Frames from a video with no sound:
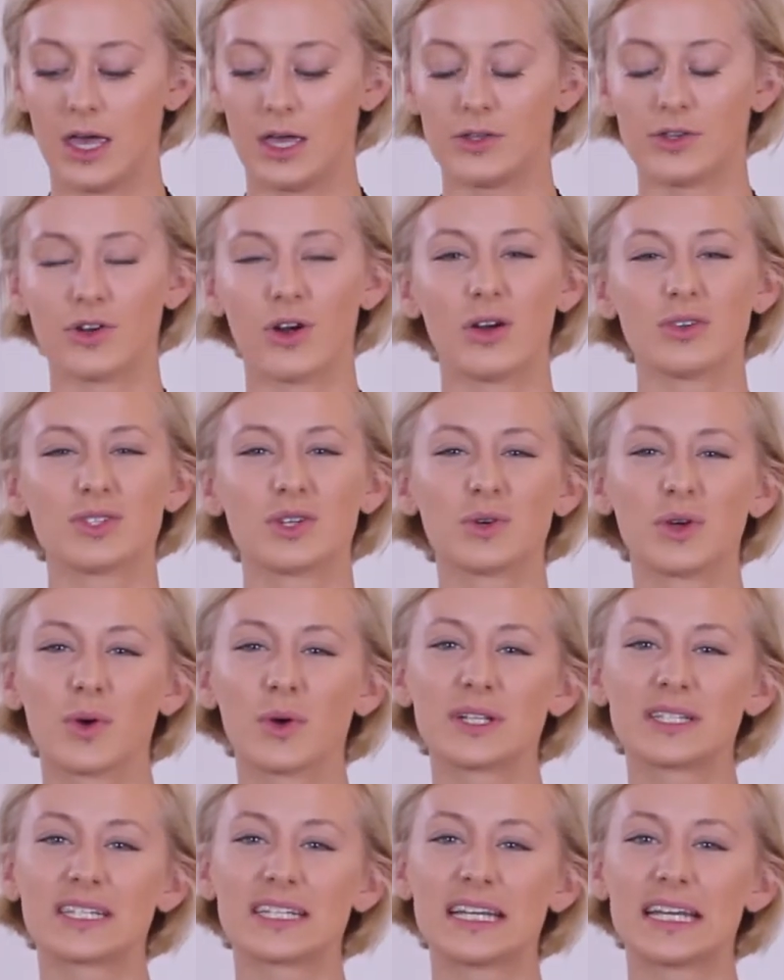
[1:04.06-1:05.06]
And you're also
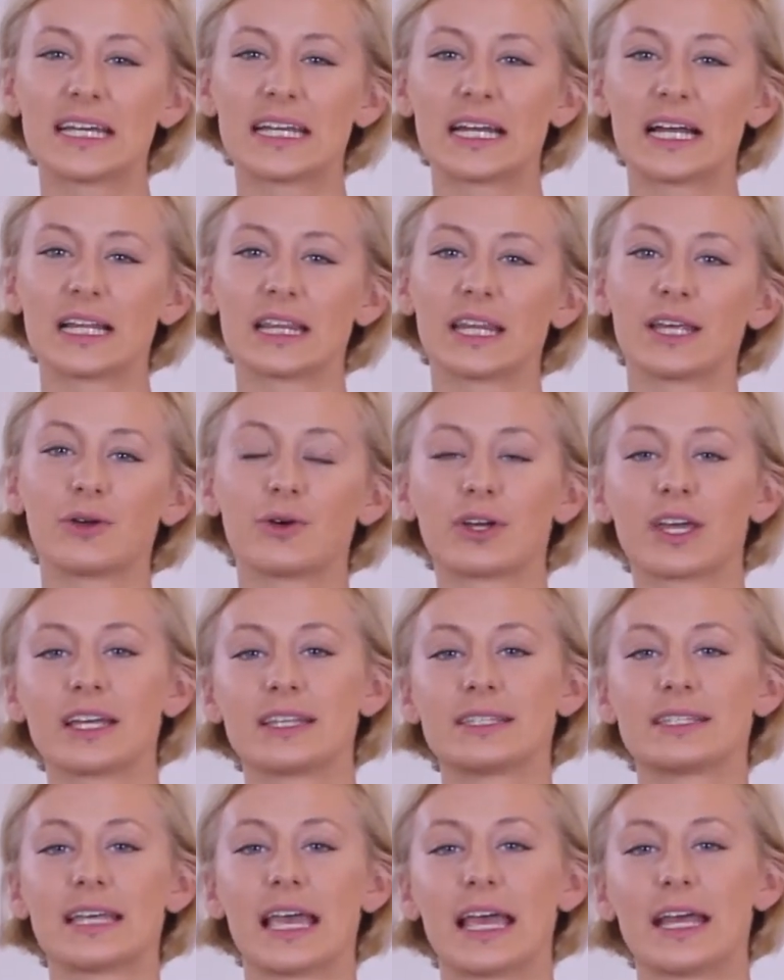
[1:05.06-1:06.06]
going to need a little
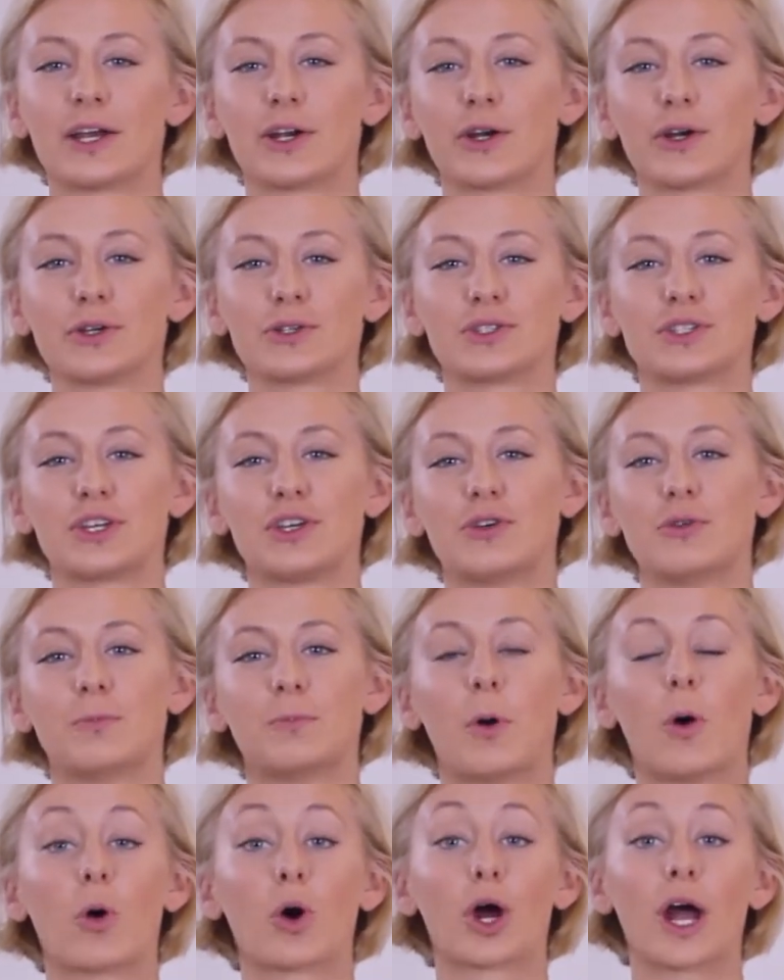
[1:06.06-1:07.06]
container to
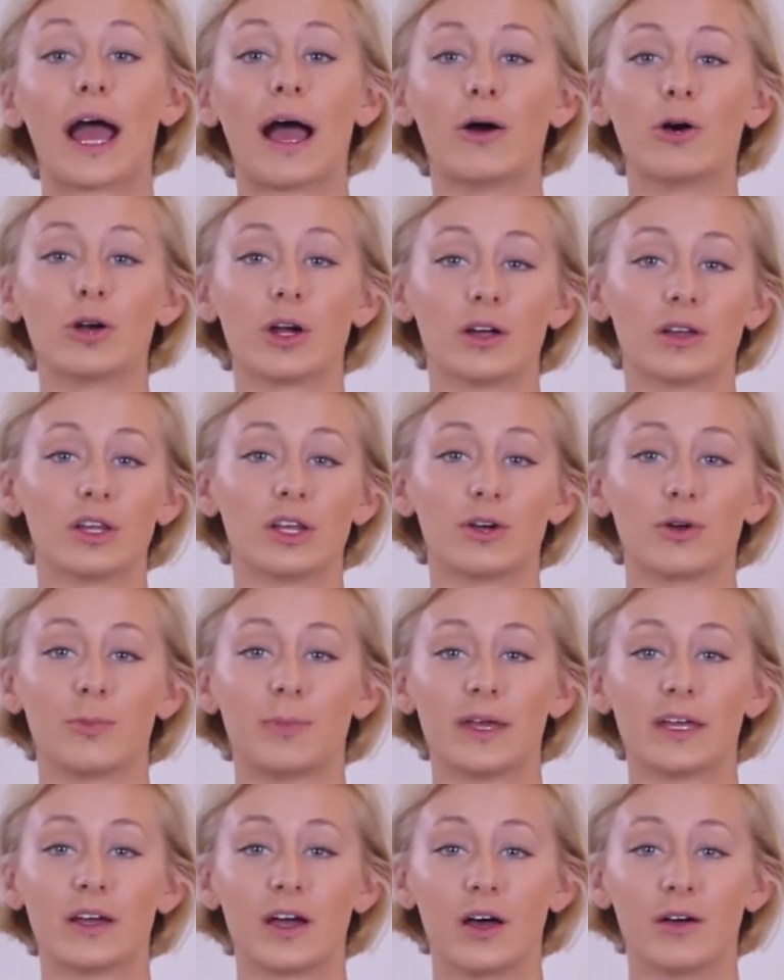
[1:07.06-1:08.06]
pour out a little
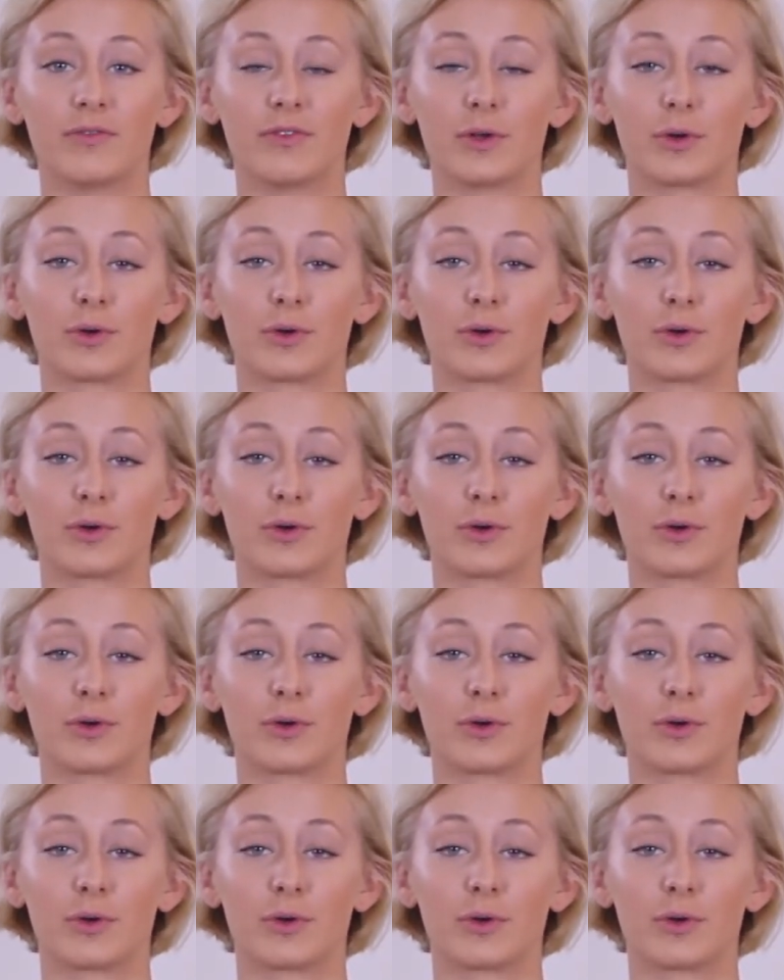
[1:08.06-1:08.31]
bit of